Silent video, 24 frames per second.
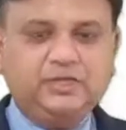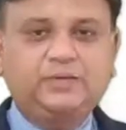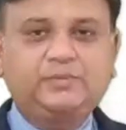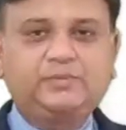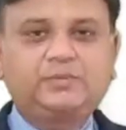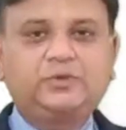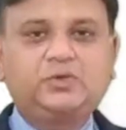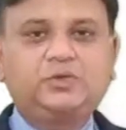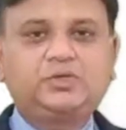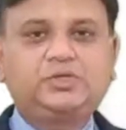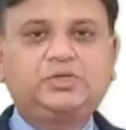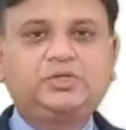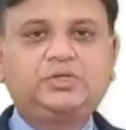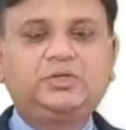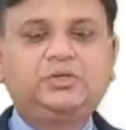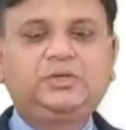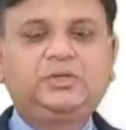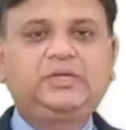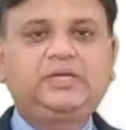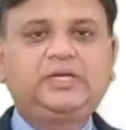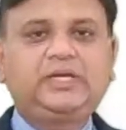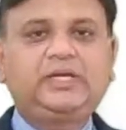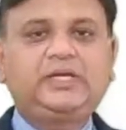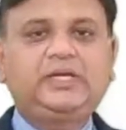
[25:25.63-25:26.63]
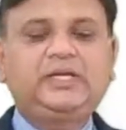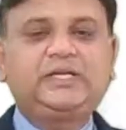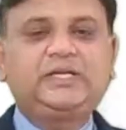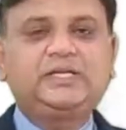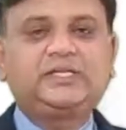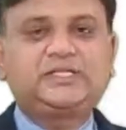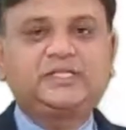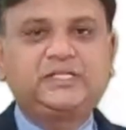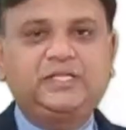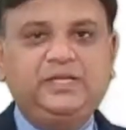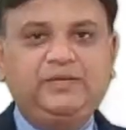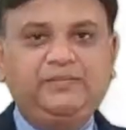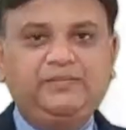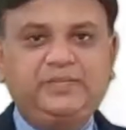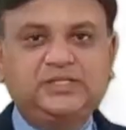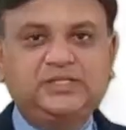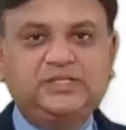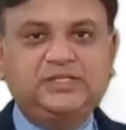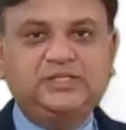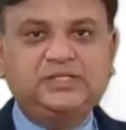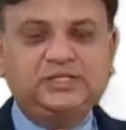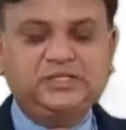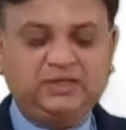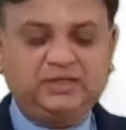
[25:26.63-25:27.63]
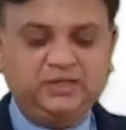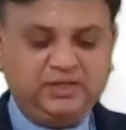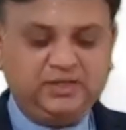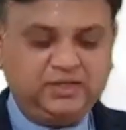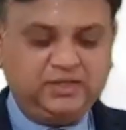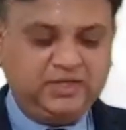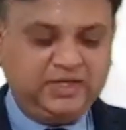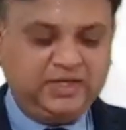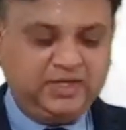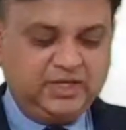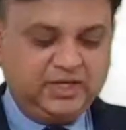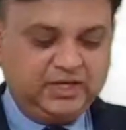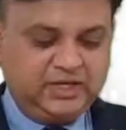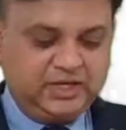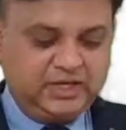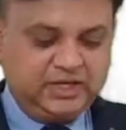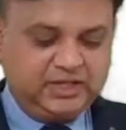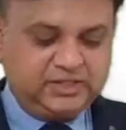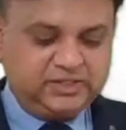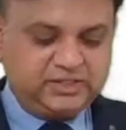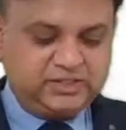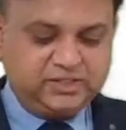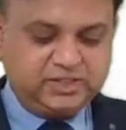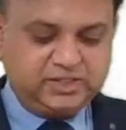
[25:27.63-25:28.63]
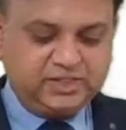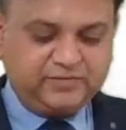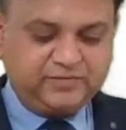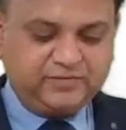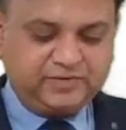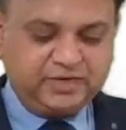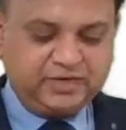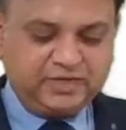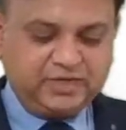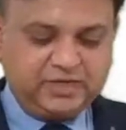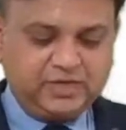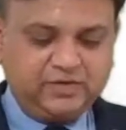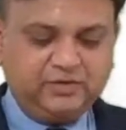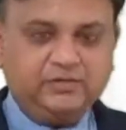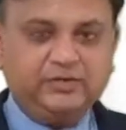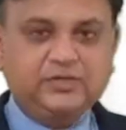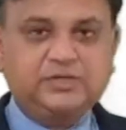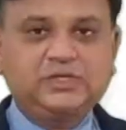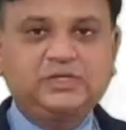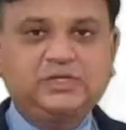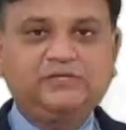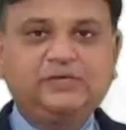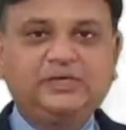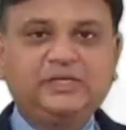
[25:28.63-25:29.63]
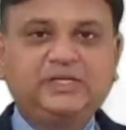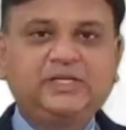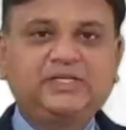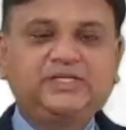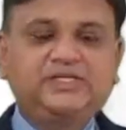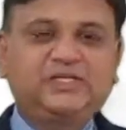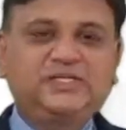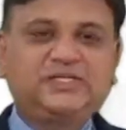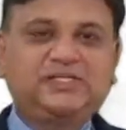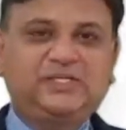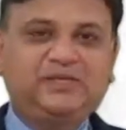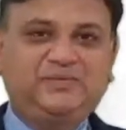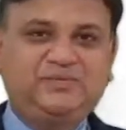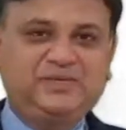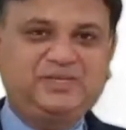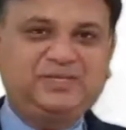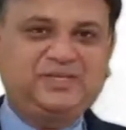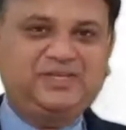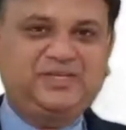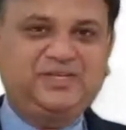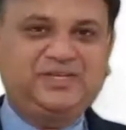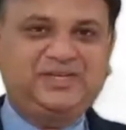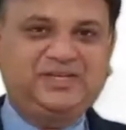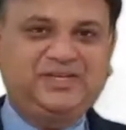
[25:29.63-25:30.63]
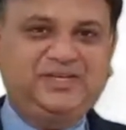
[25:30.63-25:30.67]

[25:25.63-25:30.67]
approach, that let us replace instead of continuation with existing machinery.